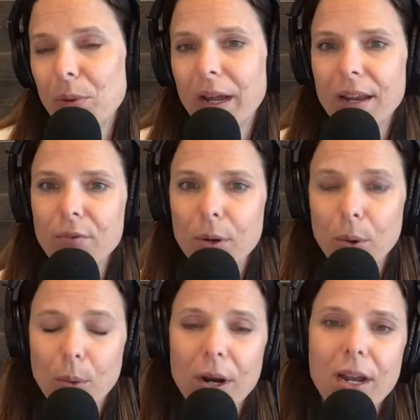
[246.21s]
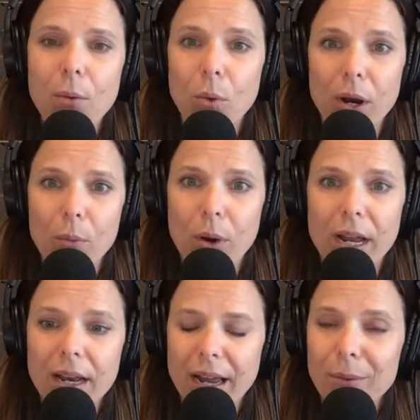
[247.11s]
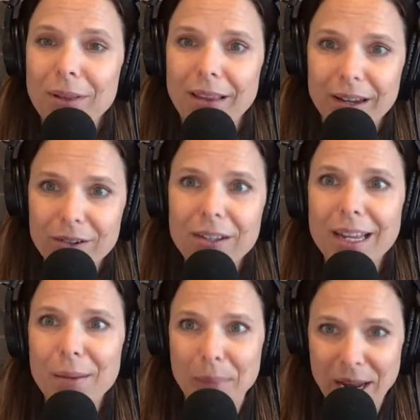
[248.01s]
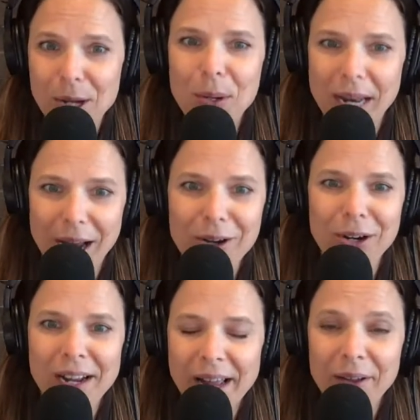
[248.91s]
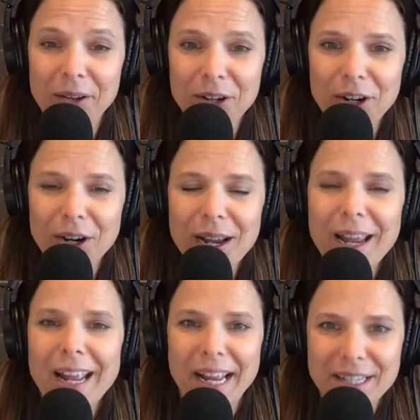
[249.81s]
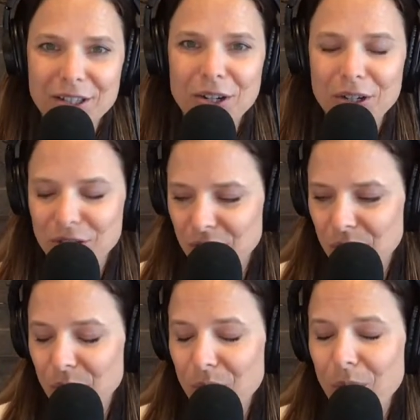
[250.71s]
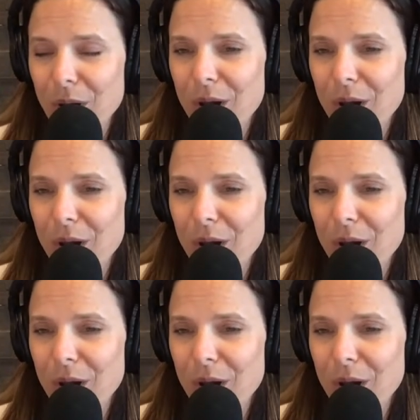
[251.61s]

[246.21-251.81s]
But if we were working one-on-one, I would literally make you get out your calendar and start to